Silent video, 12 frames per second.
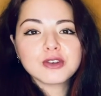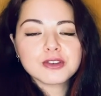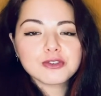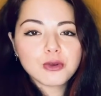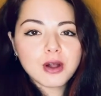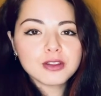
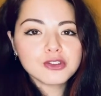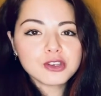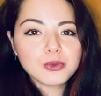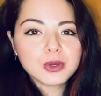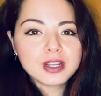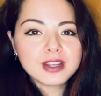astrology
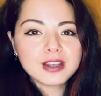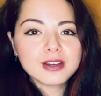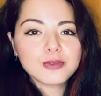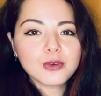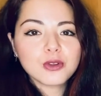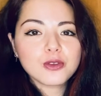reading
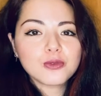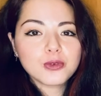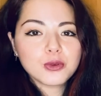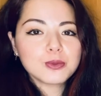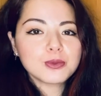for the full